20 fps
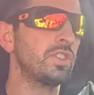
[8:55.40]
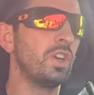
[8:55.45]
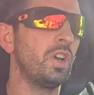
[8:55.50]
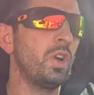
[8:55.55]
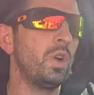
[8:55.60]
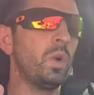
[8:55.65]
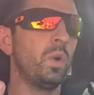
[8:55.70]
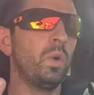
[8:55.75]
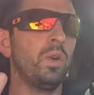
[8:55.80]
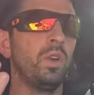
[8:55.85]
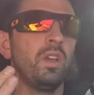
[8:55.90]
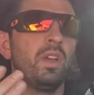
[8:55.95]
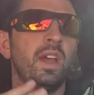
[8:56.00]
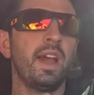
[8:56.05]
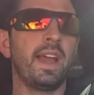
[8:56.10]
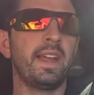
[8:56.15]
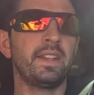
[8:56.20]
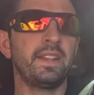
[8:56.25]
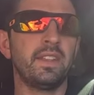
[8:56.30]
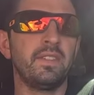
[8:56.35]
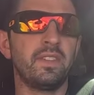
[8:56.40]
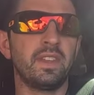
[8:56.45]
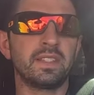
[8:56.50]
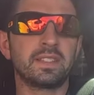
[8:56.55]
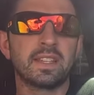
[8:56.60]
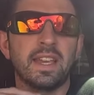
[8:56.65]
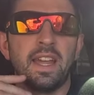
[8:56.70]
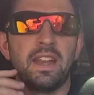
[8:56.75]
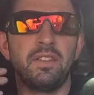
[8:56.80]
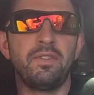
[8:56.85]
ago, I did
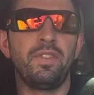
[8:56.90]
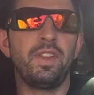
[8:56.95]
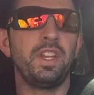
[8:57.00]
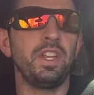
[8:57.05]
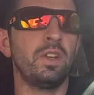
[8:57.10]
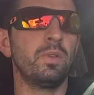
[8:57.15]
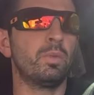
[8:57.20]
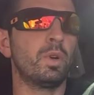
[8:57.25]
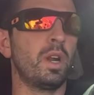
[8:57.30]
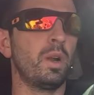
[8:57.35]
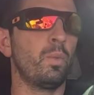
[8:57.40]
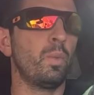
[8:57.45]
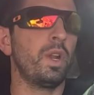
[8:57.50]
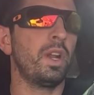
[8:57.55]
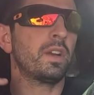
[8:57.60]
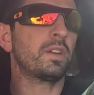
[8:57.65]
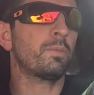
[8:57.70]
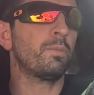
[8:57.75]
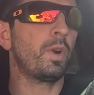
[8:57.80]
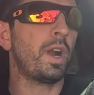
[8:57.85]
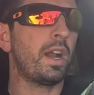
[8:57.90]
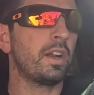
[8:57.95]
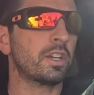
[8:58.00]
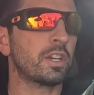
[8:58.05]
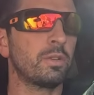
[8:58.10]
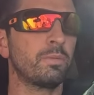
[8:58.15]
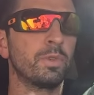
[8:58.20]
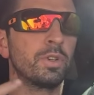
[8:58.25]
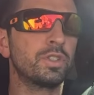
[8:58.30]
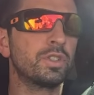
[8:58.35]
this kind of video where I went around a
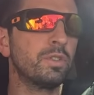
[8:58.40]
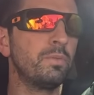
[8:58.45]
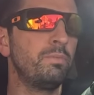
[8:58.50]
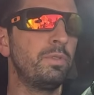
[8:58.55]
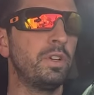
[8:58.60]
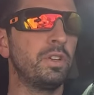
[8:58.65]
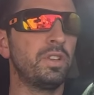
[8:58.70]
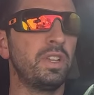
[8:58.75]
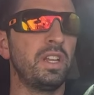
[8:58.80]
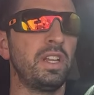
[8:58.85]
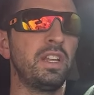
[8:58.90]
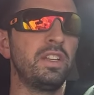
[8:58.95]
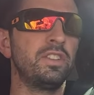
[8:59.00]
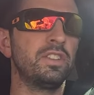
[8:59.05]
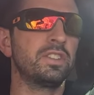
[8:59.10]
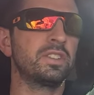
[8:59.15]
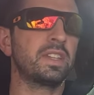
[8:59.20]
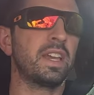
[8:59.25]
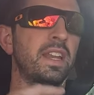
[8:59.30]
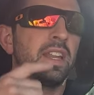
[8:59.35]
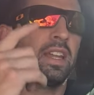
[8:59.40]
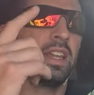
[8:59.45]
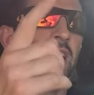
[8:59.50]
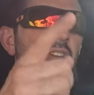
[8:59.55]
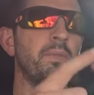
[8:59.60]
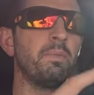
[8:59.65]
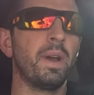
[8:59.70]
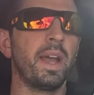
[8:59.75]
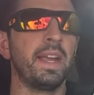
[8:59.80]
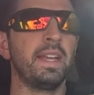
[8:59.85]
commercial building and just kind of
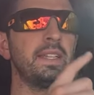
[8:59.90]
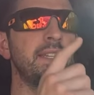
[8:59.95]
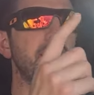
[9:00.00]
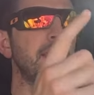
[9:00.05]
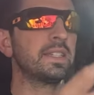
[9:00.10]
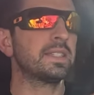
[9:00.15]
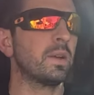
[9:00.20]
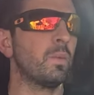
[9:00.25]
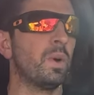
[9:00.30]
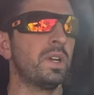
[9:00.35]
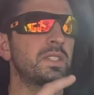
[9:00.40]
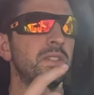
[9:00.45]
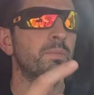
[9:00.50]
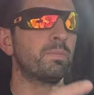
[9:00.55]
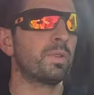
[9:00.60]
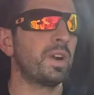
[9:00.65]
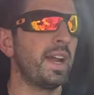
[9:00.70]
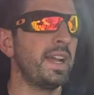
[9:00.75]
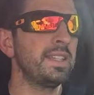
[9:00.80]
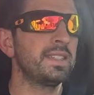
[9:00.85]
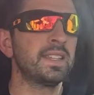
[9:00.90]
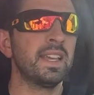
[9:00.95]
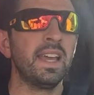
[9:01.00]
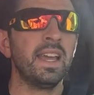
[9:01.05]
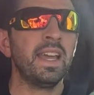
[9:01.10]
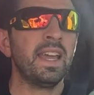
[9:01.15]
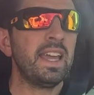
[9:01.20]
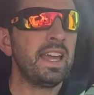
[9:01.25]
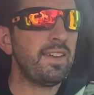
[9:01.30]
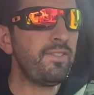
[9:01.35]
gave my ideas on to price.
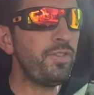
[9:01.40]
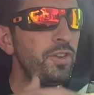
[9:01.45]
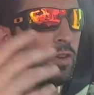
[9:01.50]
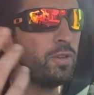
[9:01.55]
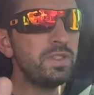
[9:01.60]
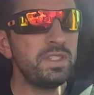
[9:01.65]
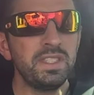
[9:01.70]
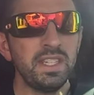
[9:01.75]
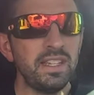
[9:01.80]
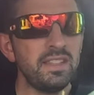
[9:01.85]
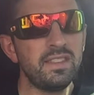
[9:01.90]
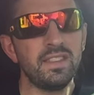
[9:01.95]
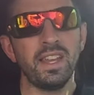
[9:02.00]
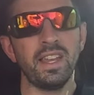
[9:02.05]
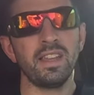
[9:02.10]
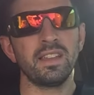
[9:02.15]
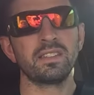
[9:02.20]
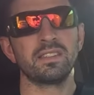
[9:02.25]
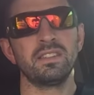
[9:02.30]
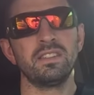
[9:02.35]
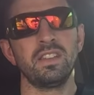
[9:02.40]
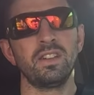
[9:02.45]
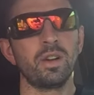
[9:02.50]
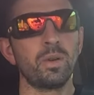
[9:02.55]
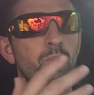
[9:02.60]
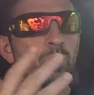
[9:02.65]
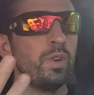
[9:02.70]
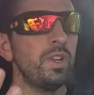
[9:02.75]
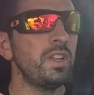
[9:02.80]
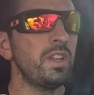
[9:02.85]
If you see things that
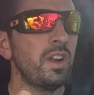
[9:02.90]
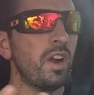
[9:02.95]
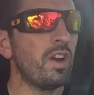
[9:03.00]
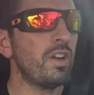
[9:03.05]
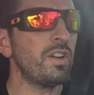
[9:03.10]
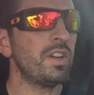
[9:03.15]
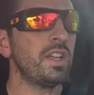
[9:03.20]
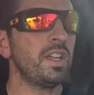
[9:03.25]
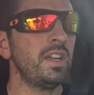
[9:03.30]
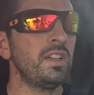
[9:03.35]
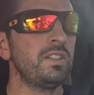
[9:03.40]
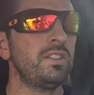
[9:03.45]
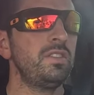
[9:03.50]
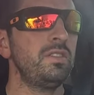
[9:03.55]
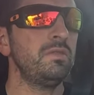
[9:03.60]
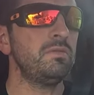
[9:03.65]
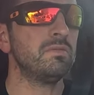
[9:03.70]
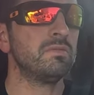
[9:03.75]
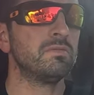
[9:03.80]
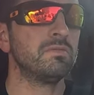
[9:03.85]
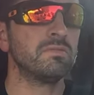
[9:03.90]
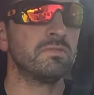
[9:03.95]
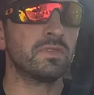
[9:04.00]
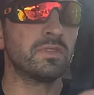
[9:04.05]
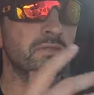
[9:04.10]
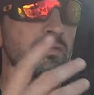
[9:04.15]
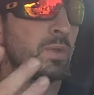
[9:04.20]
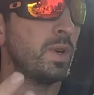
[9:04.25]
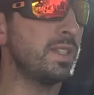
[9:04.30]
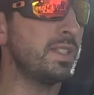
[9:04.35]
are really hard to get to,
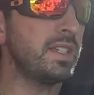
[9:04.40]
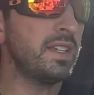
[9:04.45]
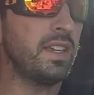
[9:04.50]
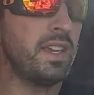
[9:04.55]
once